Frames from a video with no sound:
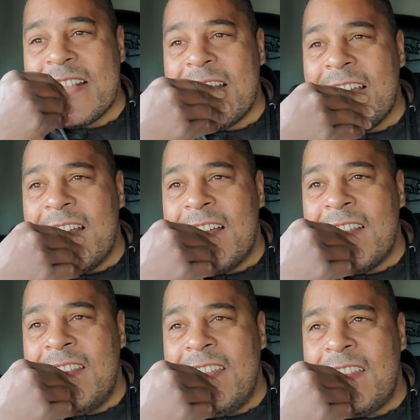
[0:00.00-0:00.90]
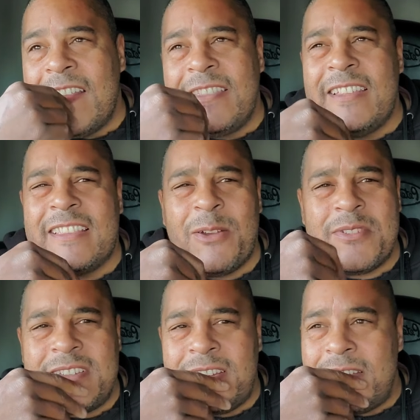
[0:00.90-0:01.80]
And I think that
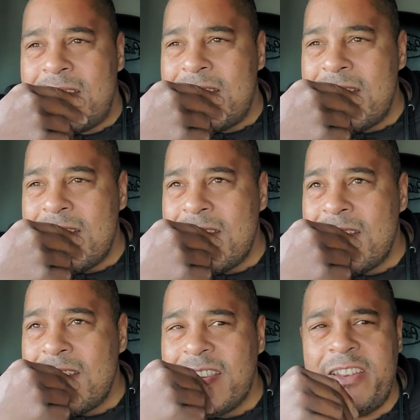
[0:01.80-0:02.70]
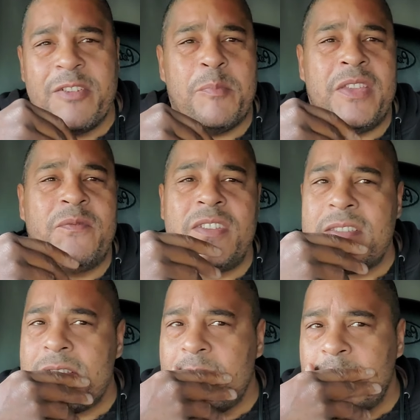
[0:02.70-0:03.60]
was near Memphis
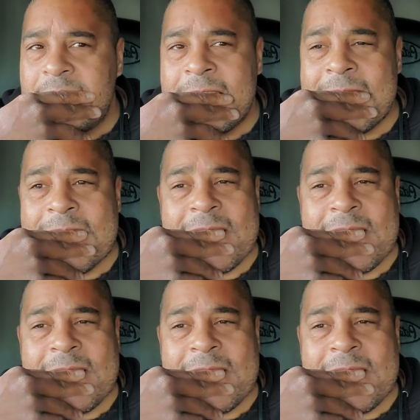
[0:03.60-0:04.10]
or something like that.